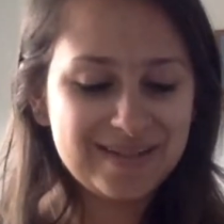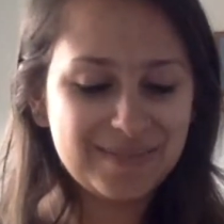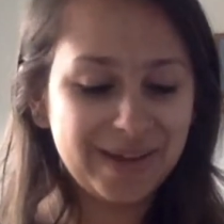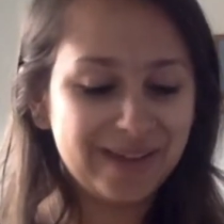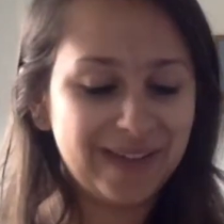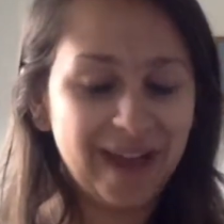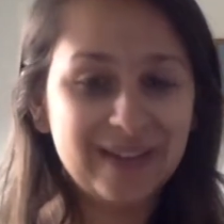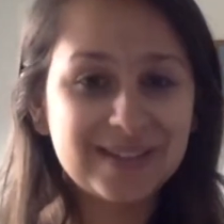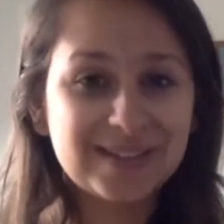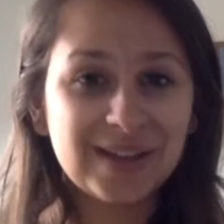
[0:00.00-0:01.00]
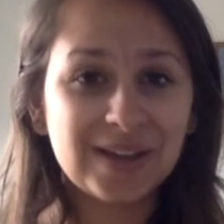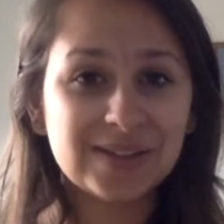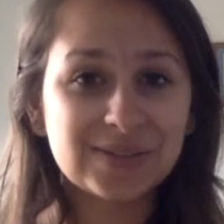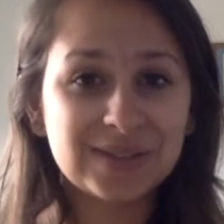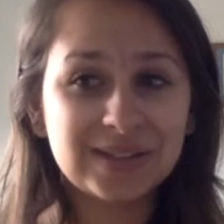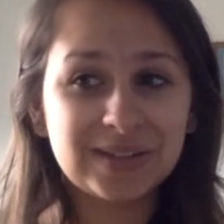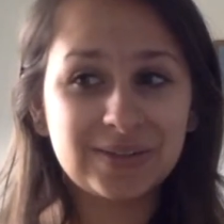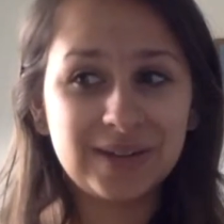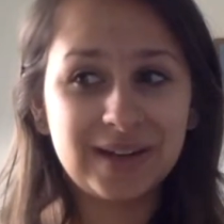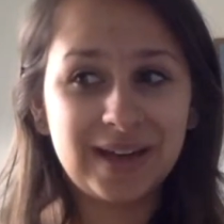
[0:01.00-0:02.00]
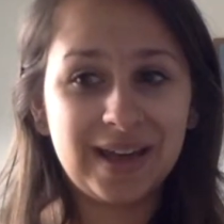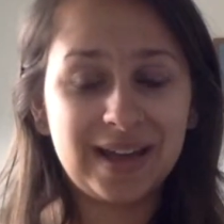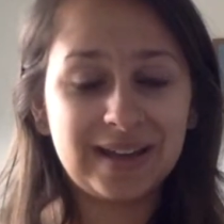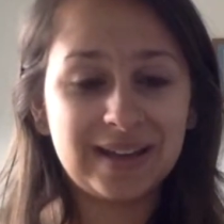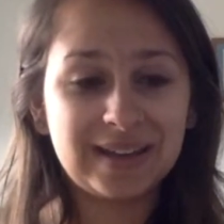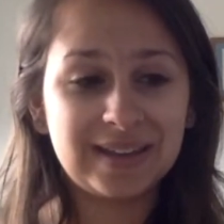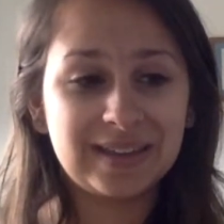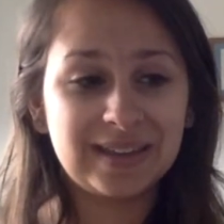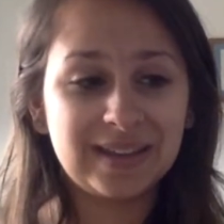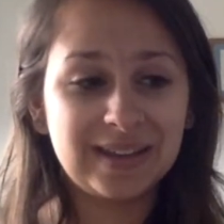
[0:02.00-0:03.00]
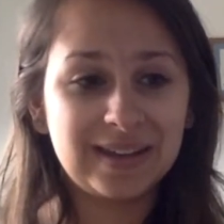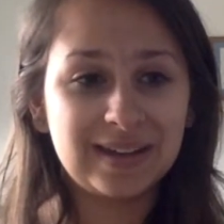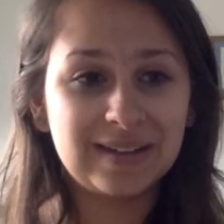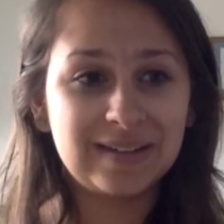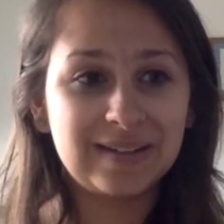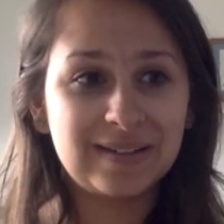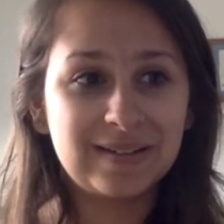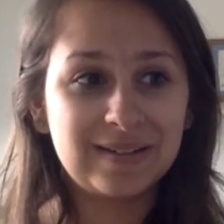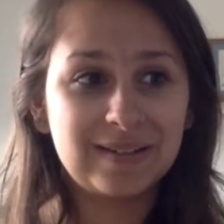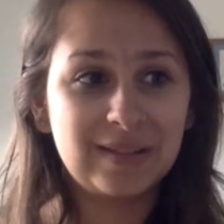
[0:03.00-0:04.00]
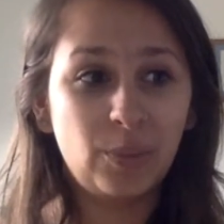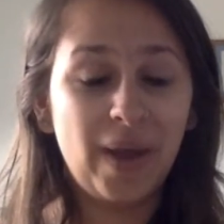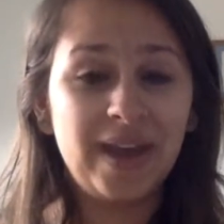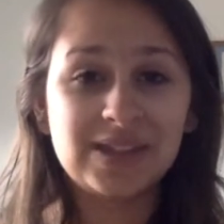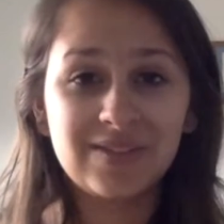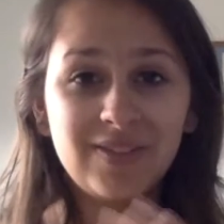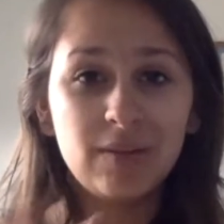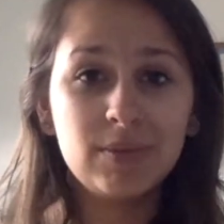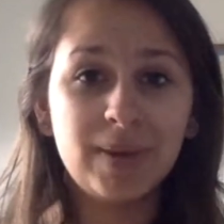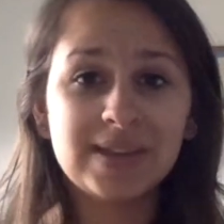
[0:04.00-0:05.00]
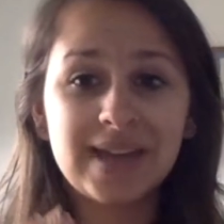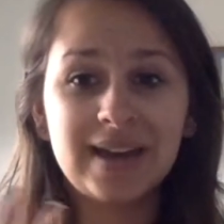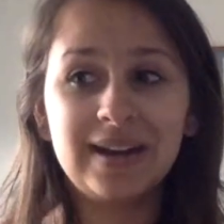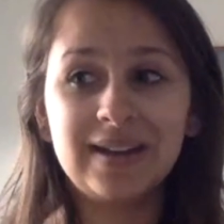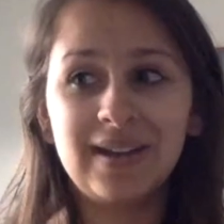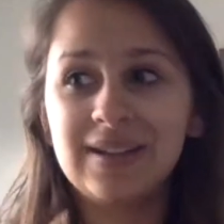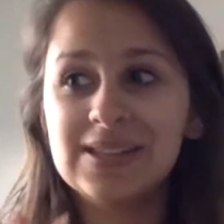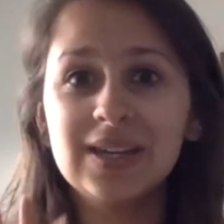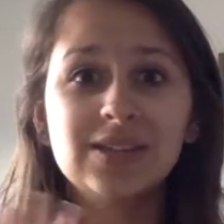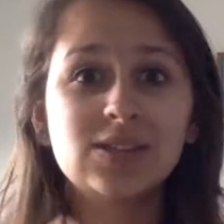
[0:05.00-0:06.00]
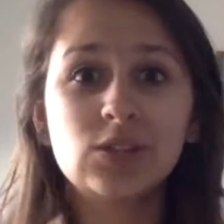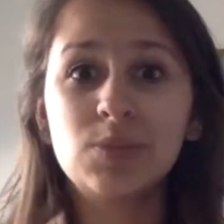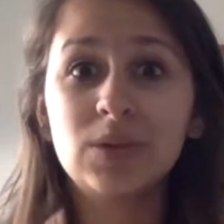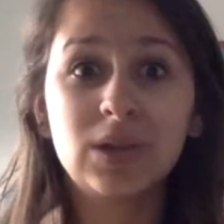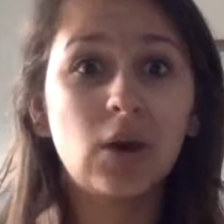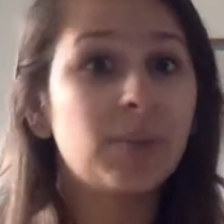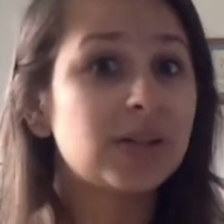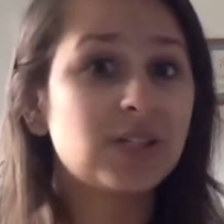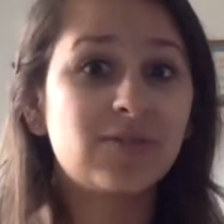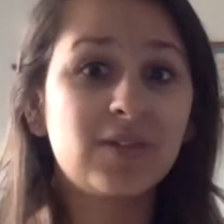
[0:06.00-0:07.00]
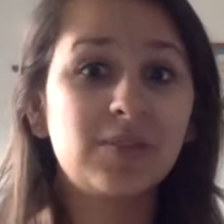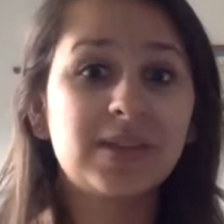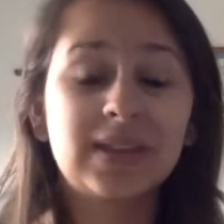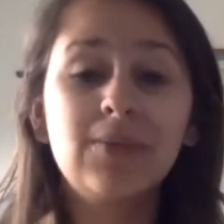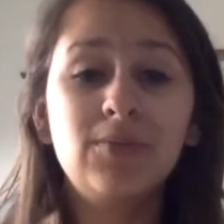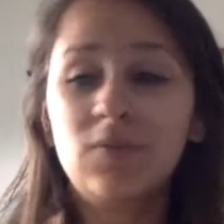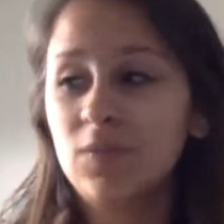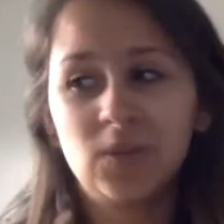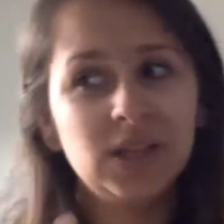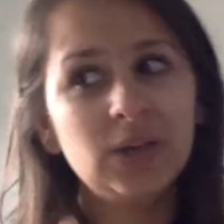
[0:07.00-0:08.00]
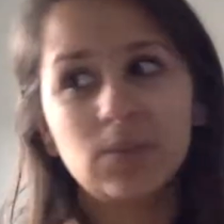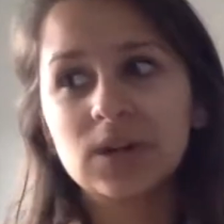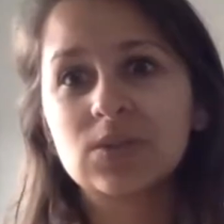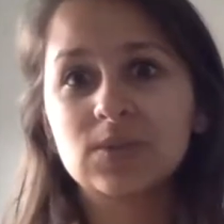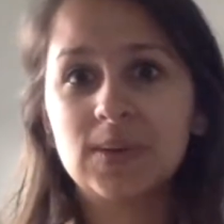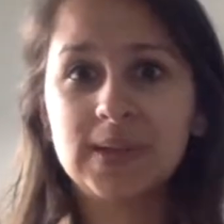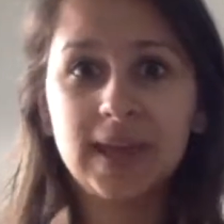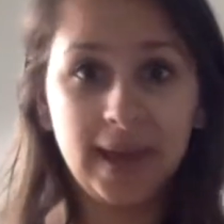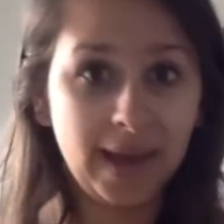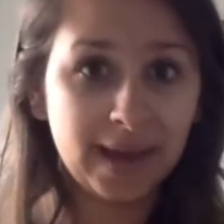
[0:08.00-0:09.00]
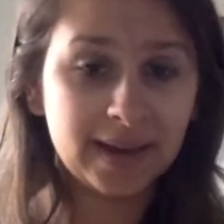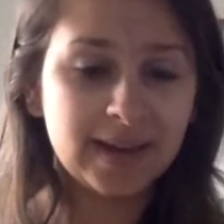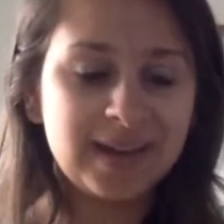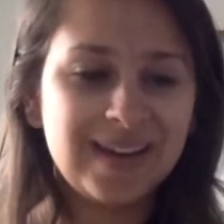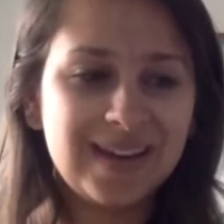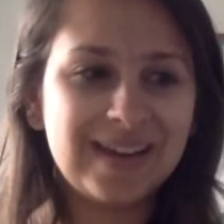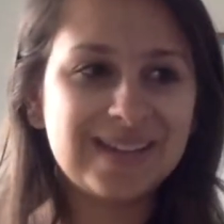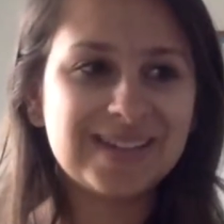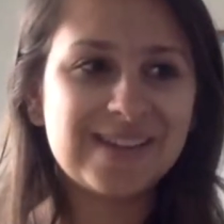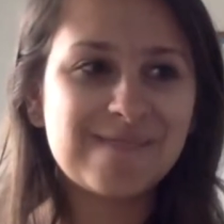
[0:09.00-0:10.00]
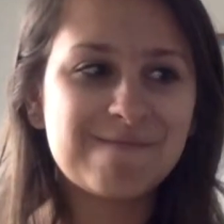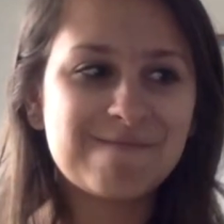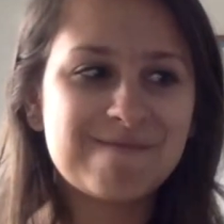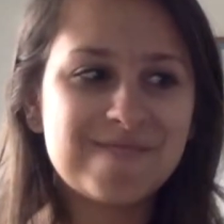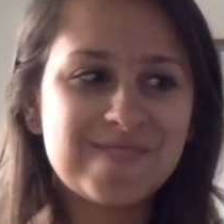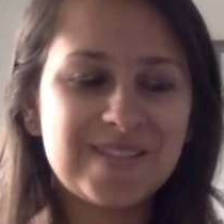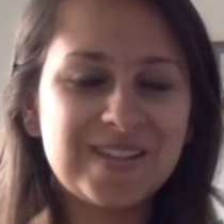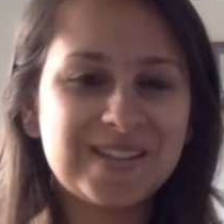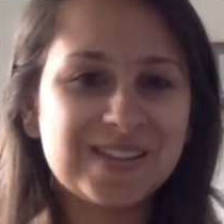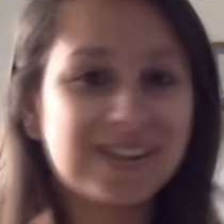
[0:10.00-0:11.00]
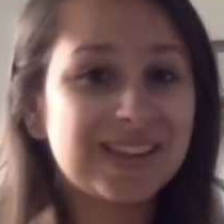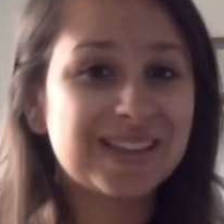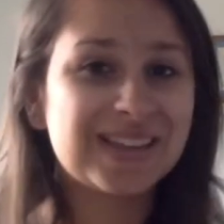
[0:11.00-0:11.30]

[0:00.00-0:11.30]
But yeah, Saw is a really good one, and I think that the way it's filmed, the way it's edited, and it's a super low budget film. They really worked with what they had, and so I think